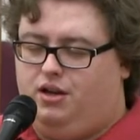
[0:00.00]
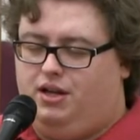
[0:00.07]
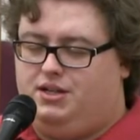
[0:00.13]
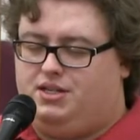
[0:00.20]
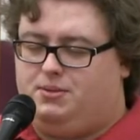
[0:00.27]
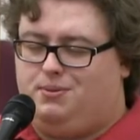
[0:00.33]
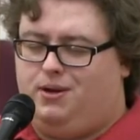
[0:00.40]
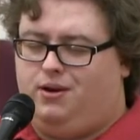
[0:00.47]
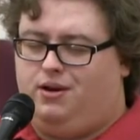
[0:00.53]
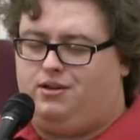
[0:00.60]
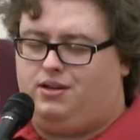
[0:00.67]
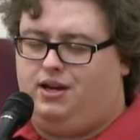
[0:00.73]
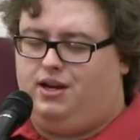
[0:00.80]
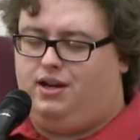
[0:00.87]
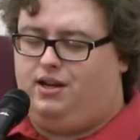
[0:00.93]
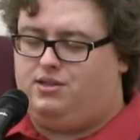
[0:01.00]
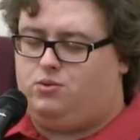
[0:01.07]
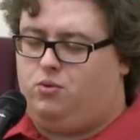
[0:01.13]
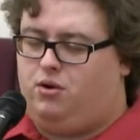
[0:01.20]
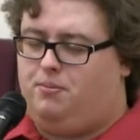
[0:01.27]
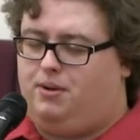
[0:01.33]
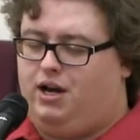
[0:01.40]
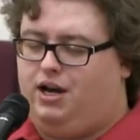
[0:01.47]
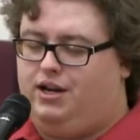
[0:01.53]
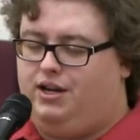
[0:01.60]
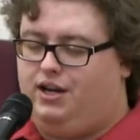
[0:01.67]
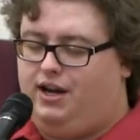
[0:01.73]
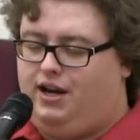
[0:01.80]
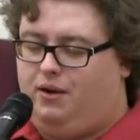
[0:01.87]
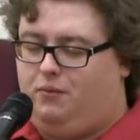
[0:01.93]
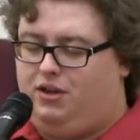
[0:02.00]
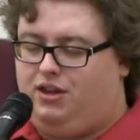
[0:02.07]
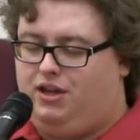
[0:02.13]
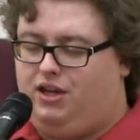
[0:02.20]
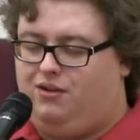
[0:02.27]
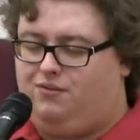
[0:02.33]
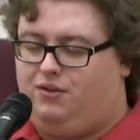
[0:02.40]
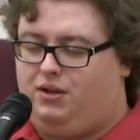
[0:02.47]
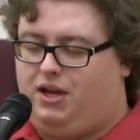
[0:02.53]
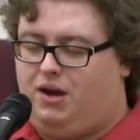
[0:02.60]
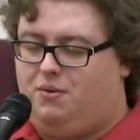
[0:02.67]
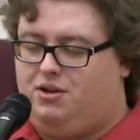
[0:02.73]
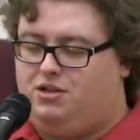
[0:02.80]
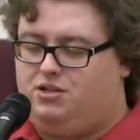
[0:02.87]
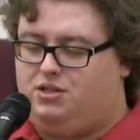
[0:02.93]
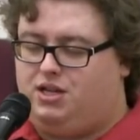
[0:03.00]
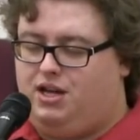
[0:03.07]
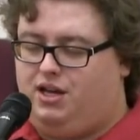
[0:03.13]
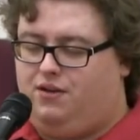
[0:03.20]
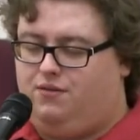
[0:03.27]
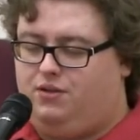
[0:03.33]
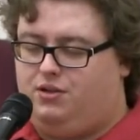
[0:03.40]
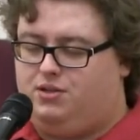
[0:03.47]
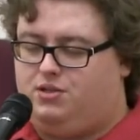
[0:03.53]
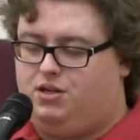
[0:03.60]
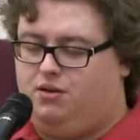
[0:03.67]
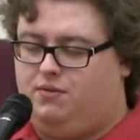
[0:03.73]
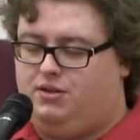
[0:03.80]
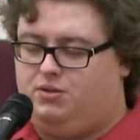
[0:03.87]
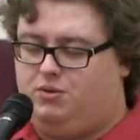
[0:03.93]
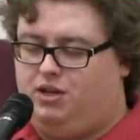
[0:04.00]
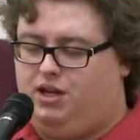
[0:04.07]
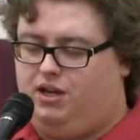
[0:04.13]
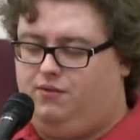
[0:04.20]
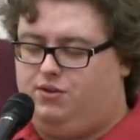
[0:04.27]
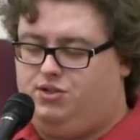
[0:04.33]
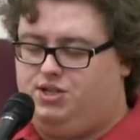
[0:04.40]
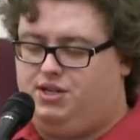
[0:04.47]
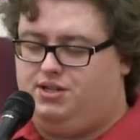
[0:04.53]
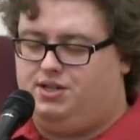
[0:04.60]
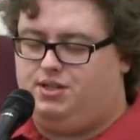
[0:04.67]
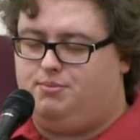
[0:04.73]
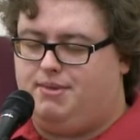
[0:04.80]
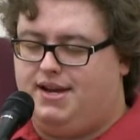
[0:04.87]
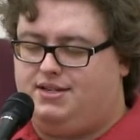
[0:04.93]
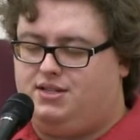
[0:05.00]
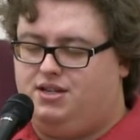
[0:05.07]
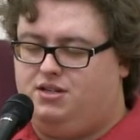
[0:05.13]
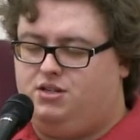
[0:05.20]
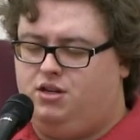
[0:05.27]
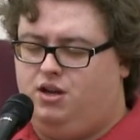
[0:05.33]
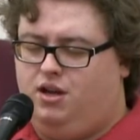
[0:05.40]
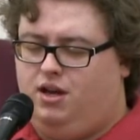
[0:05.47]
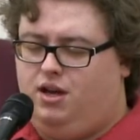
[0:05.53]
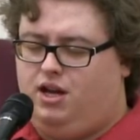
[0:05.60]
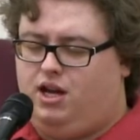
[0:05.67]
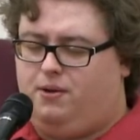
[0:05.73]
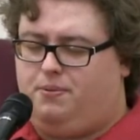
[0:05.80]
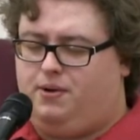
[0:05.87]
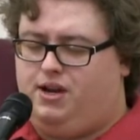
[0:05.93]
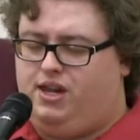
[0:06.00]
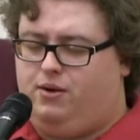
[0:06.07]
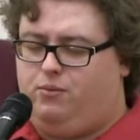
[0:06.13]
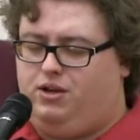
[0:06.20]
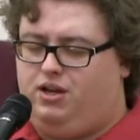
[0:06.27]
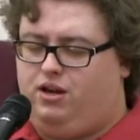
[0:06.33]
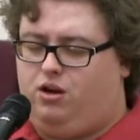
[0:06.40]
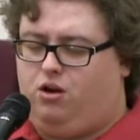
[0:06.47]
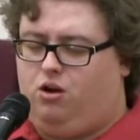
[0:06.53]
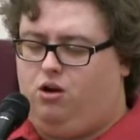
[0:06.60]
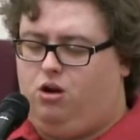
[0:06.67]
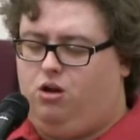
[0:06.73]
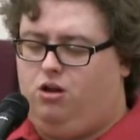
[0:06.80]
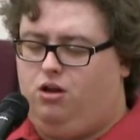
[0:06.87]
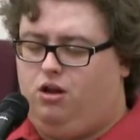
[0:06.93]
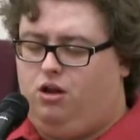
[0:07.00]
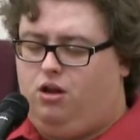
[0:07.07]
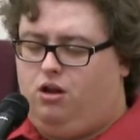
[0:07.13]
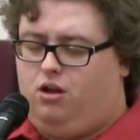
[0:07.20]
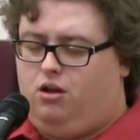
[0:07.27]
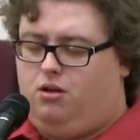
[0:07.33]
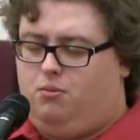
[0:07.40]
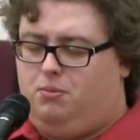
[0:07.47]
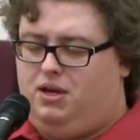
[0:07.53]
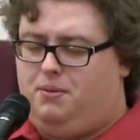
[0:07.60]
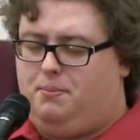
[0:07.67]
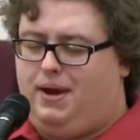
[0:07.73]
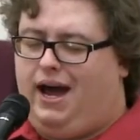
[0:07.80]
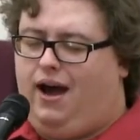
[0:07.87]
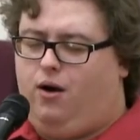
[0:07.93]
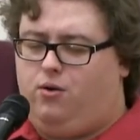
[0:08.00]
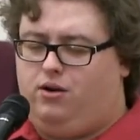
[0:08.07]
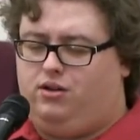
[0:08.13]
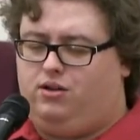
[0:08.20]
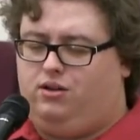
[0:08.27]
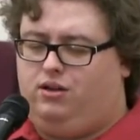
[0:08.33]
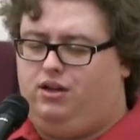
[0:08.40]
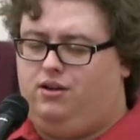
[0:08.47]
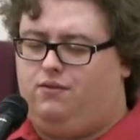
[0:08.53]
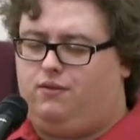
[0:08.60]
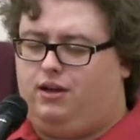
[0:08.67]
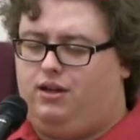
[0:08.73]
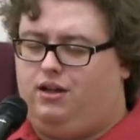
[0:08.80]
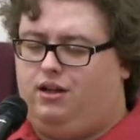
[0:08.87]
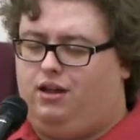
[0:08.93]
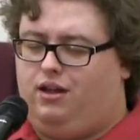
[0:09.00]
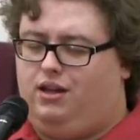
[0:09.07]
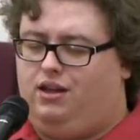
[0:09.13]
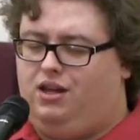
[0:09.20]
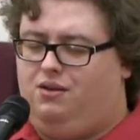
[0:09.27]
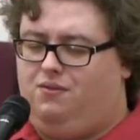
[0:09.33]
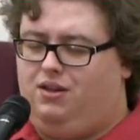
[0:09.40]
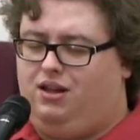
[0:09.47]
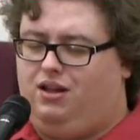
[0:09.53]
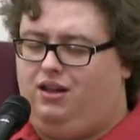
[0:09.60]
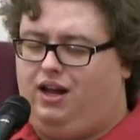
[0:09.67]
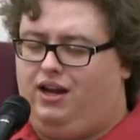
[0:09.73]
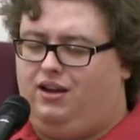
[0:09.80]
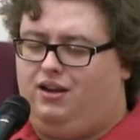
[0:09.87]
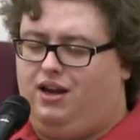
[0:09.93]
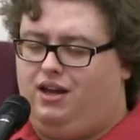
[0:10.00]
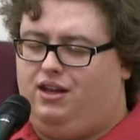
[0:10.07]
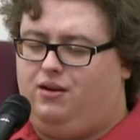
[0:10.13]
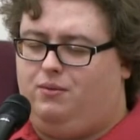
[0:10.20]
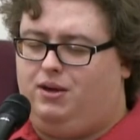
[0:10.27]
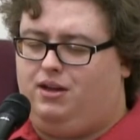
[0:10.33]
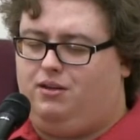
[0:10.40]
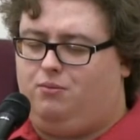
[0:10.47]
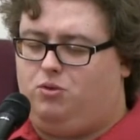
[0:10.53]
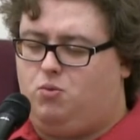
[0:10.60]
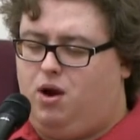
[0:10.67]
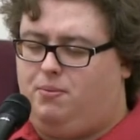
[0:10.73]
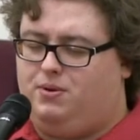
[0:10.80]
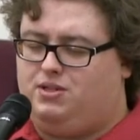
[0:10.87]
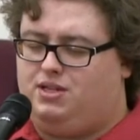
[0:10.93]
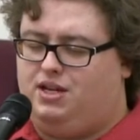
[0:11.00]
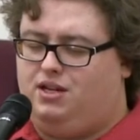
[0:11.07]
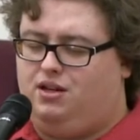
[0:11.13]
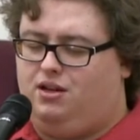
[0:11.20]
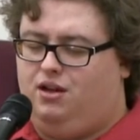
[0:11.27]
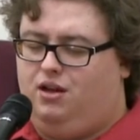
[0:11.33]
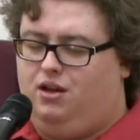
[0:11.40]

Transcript: in spirit and as one body, God. And we thank you for that. We just thank you for this service. We thank you for Jason's message. And I pray that we can all be empowered to live in the live in the light, God, that we can represent